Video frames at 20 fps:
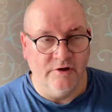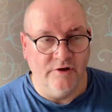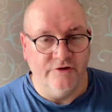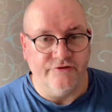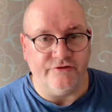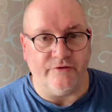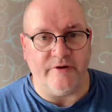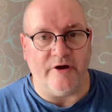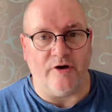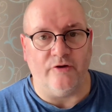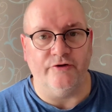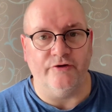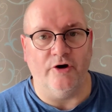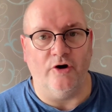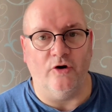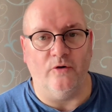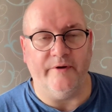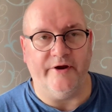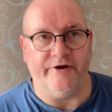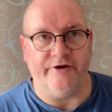So yeah, on the
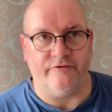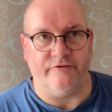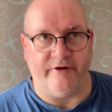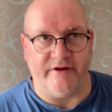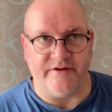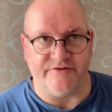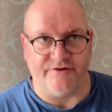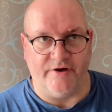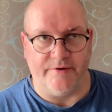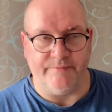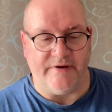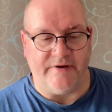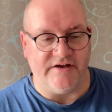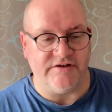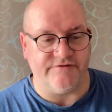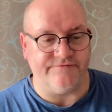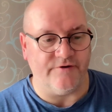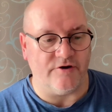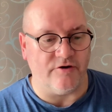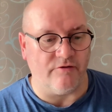whole, we had a great time.
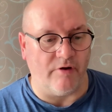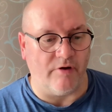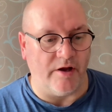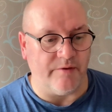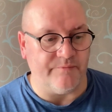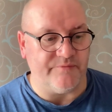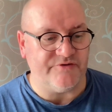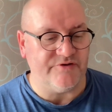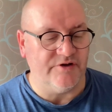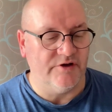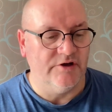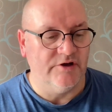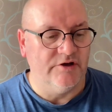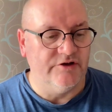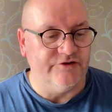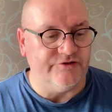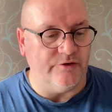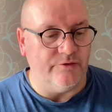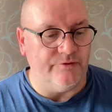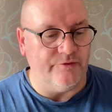As for gripes,
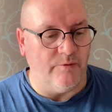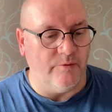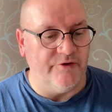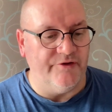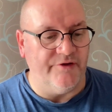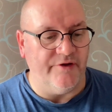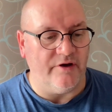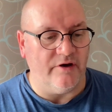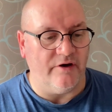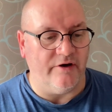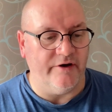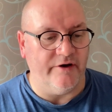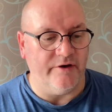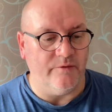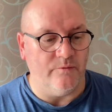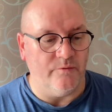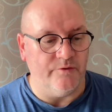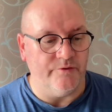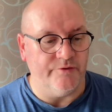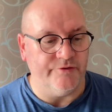so the one thing I
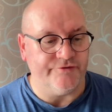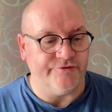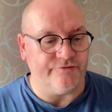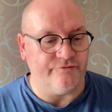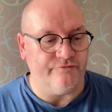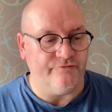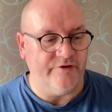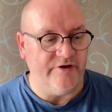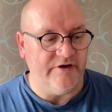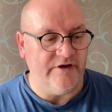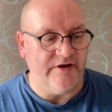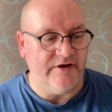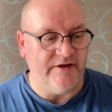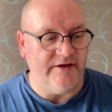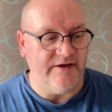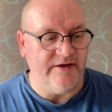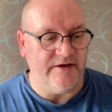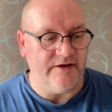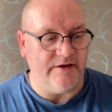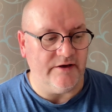would
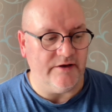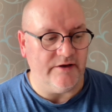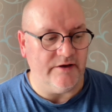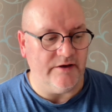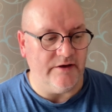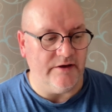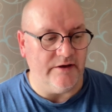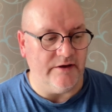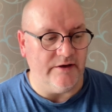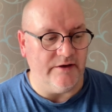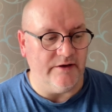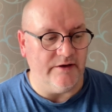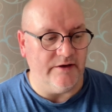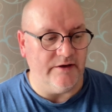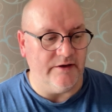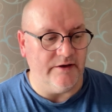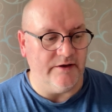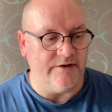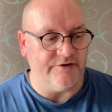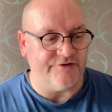really
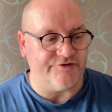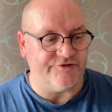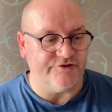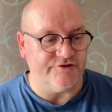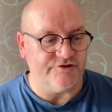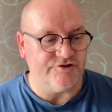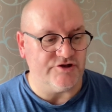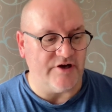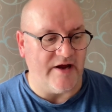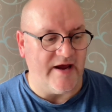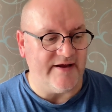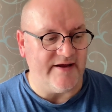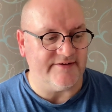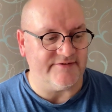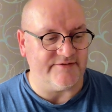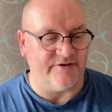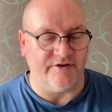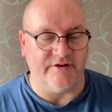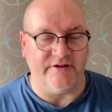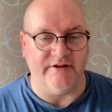
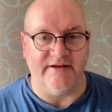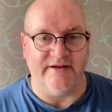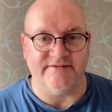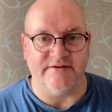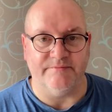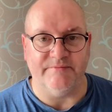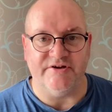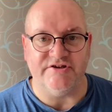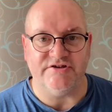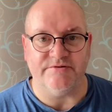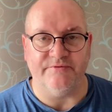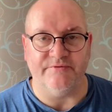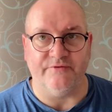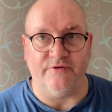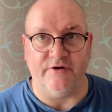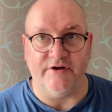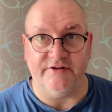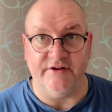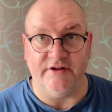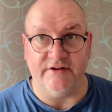suggest, and as I mentioned
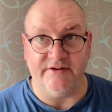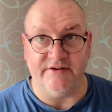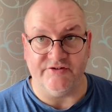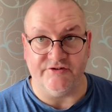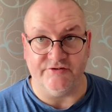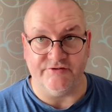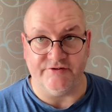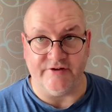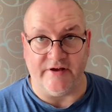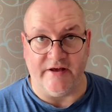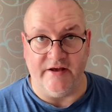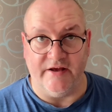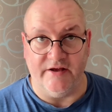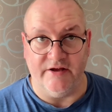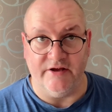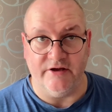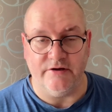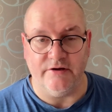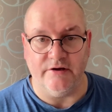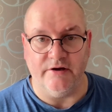before, I think this is
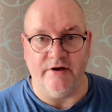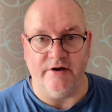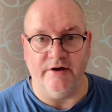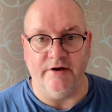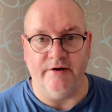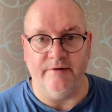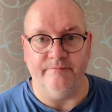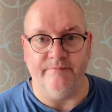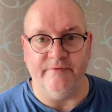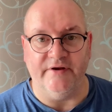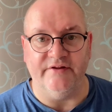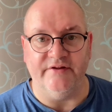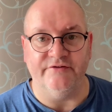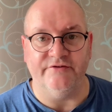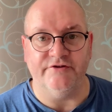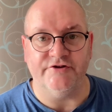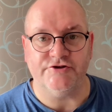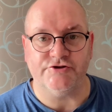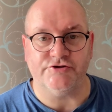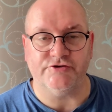a
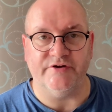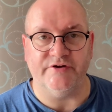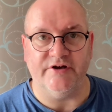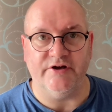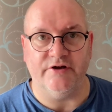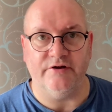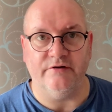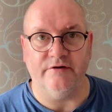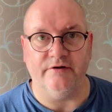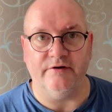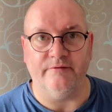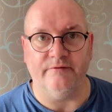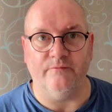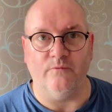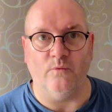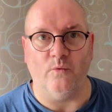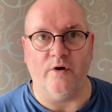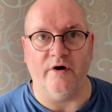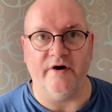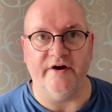
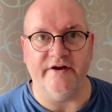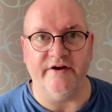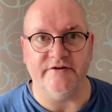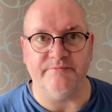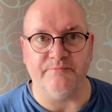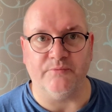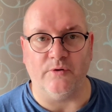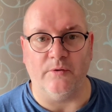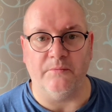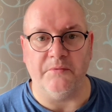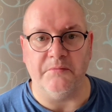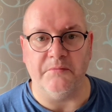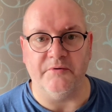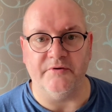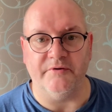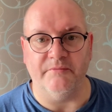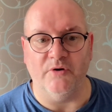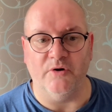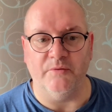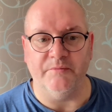industry-wide problem
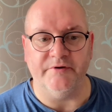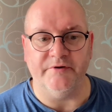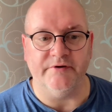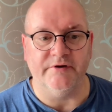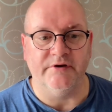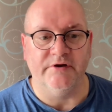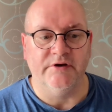at the moment,